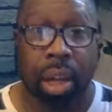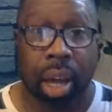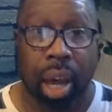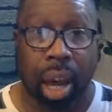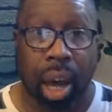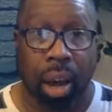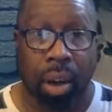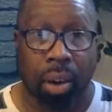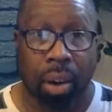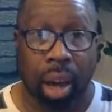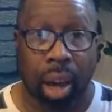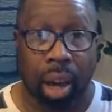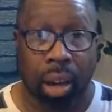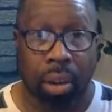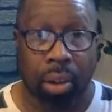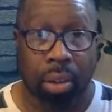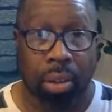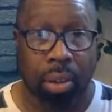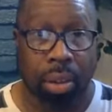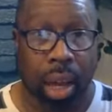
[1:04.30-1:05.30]
How
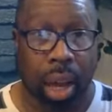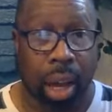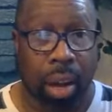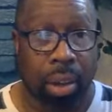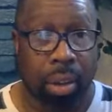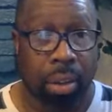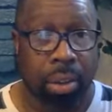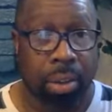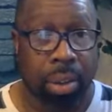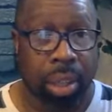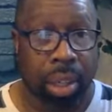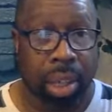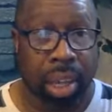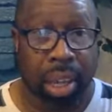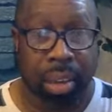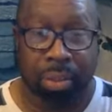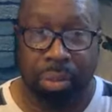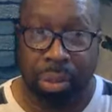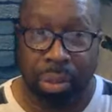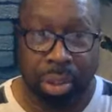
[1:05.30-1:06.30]
how how
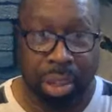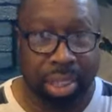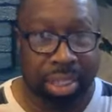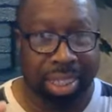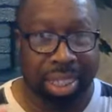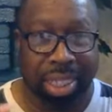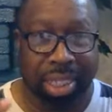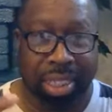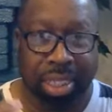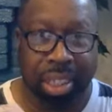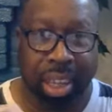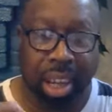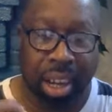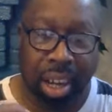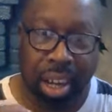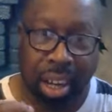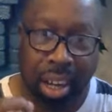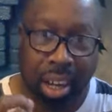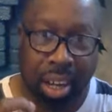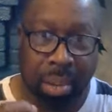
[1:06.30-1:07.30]
if you can just
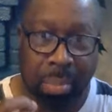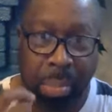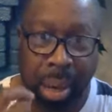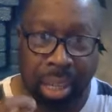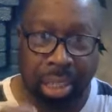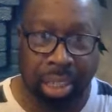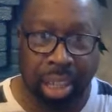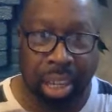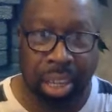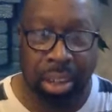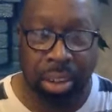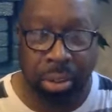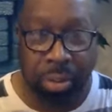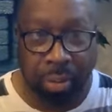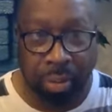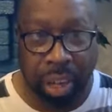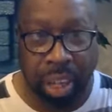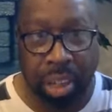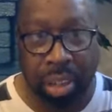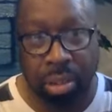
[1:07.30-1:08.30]
uh, maintain your
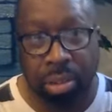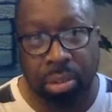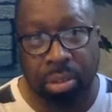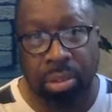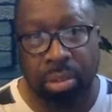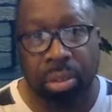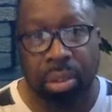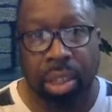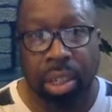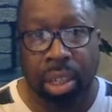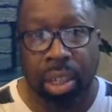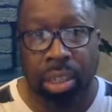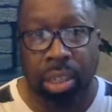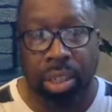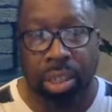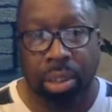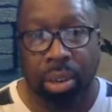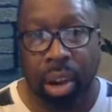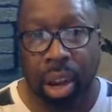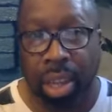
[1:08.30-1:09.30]
faith through the
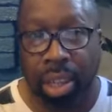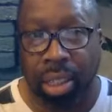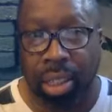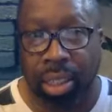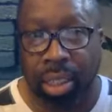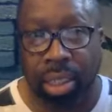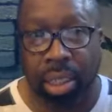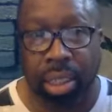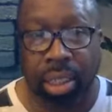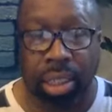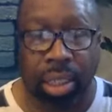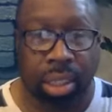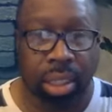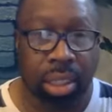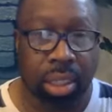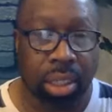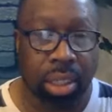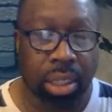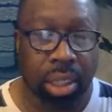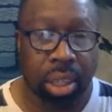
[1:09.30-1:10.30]
trying
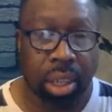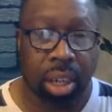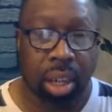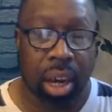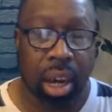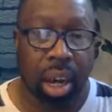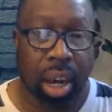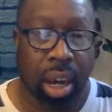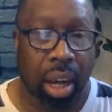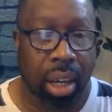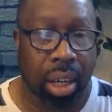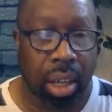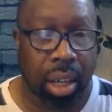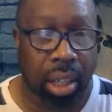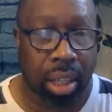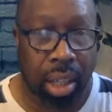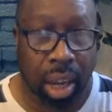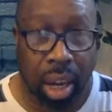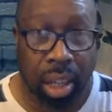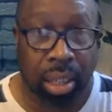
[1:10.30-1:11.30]
seasons, uh,
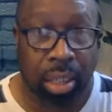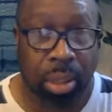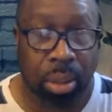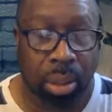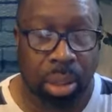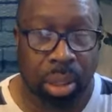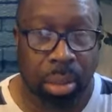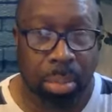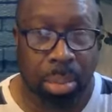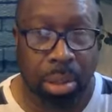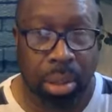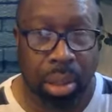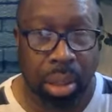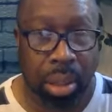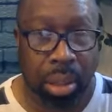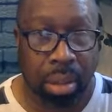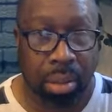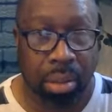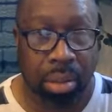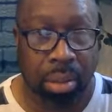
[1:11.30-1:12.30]
God is going to pull you
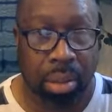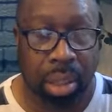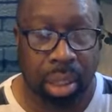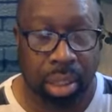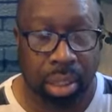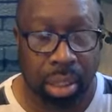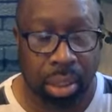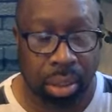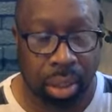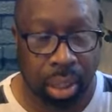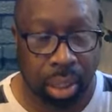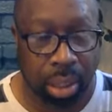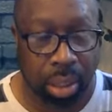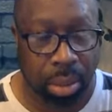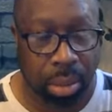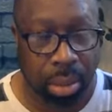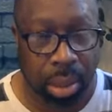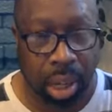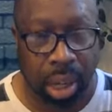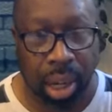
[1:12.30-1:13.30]
through. He's going
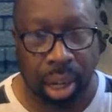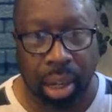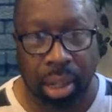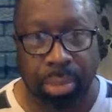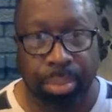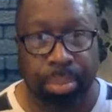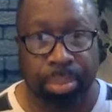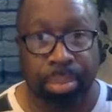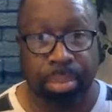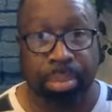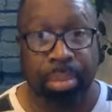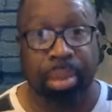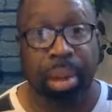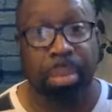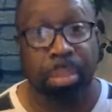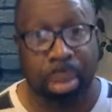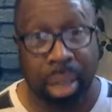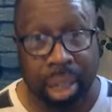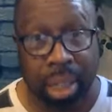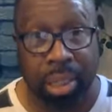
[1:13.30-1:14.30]
to uh,
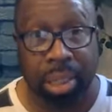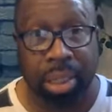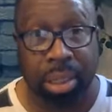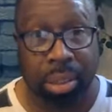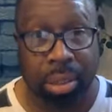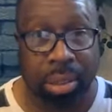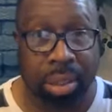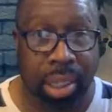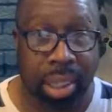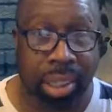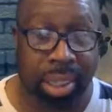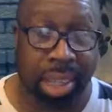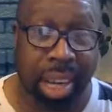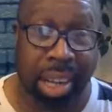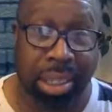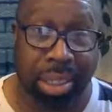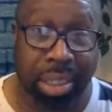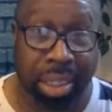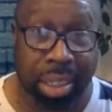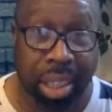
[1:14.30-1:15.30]
bless you. It's
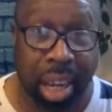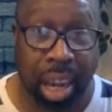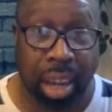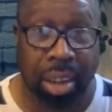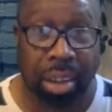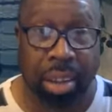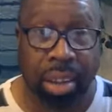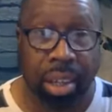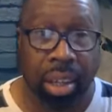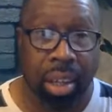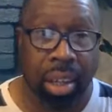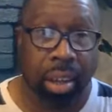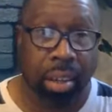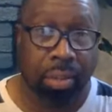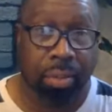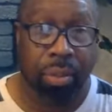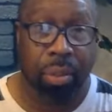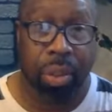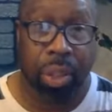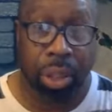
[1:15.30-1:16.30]
God's desire
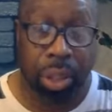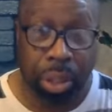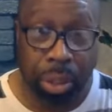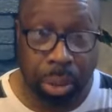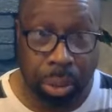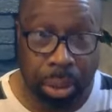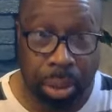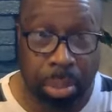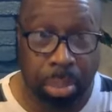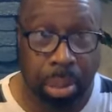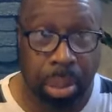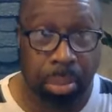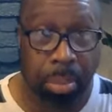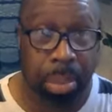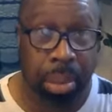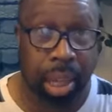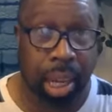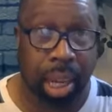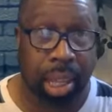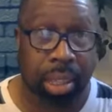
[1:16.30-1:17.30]
for you to be
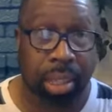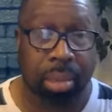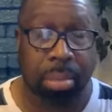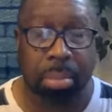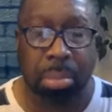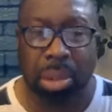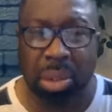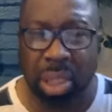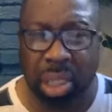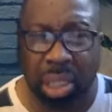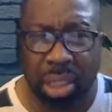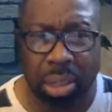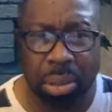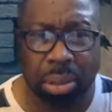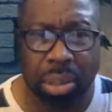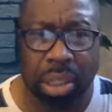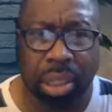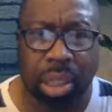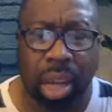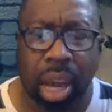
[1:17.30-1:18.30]
blessed more than you
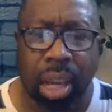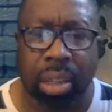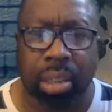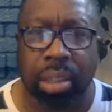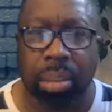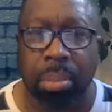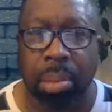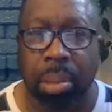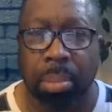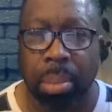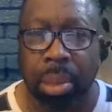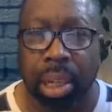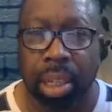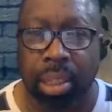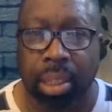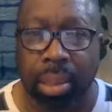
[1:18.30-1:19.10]
desire to be blessed.